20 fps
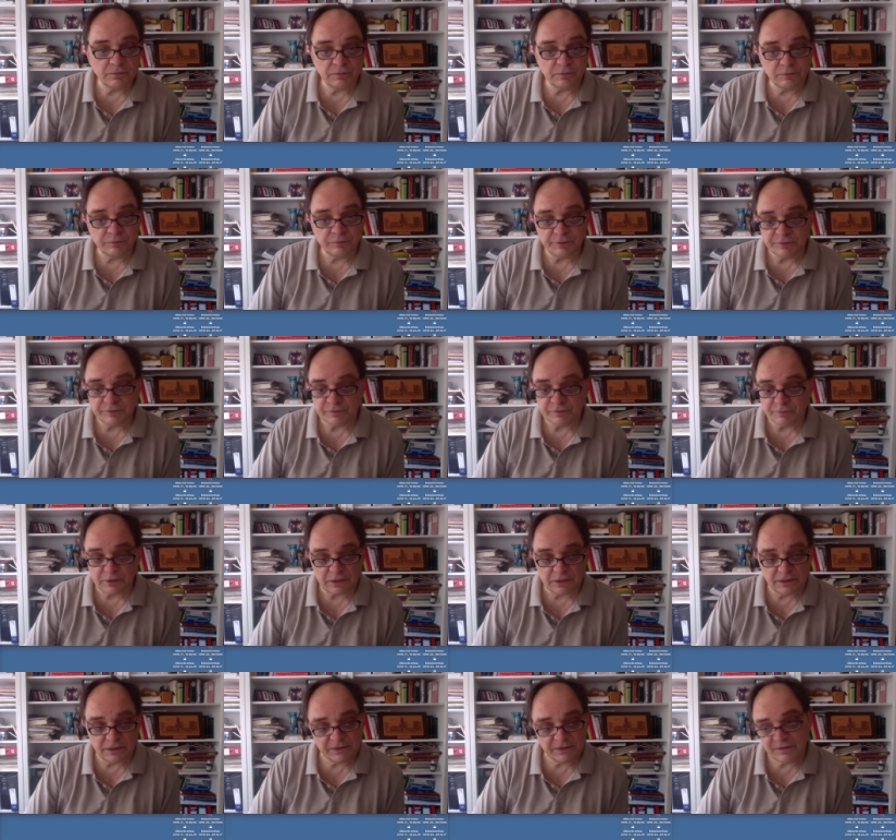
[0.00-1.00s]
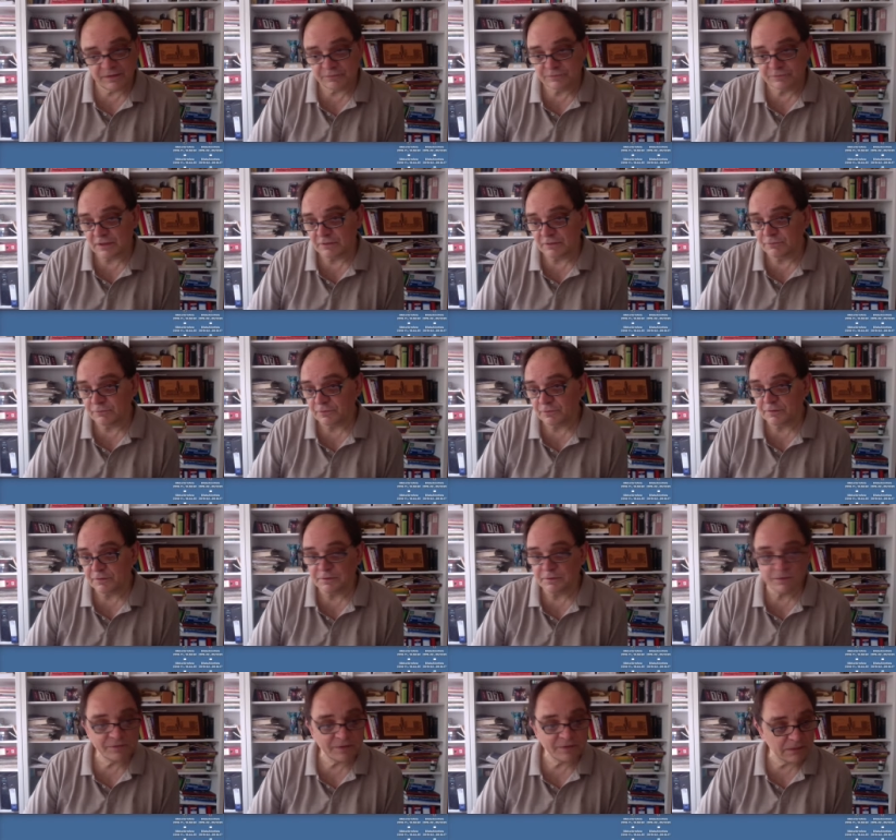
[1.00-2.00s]
first of all, as I've done for the
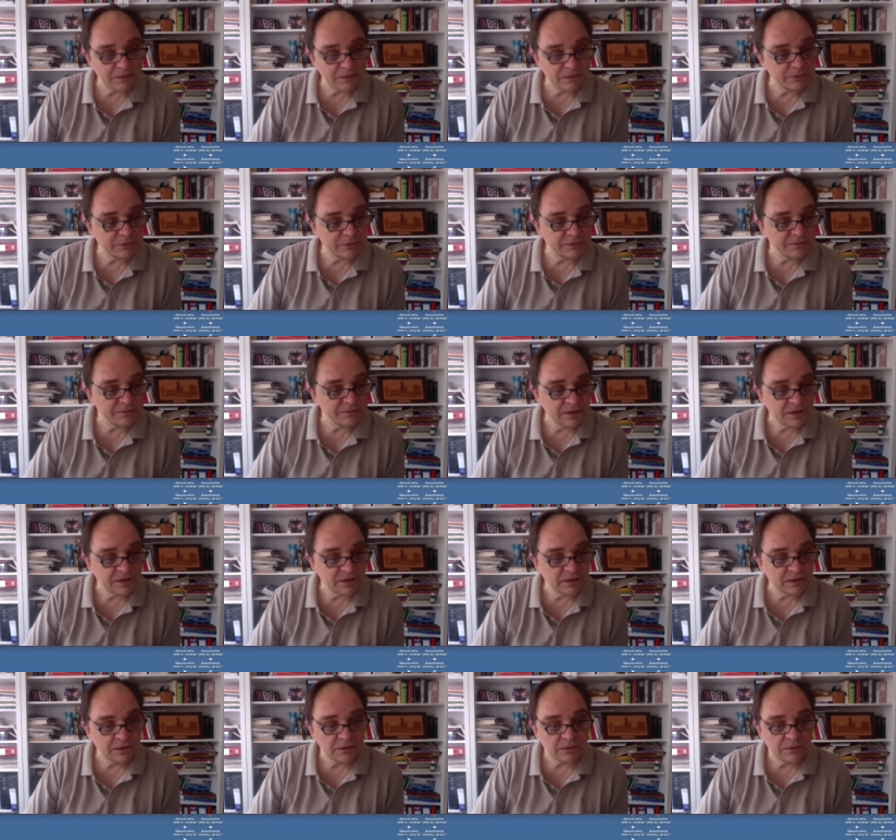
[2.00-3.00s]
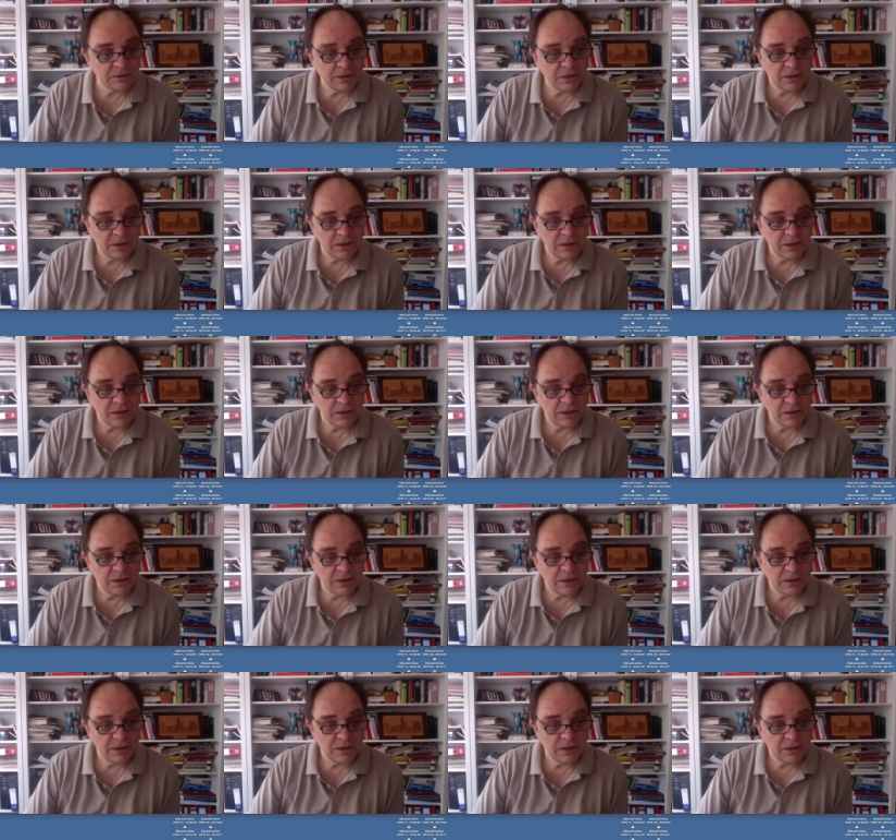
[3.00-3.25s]
second Bundesliga now,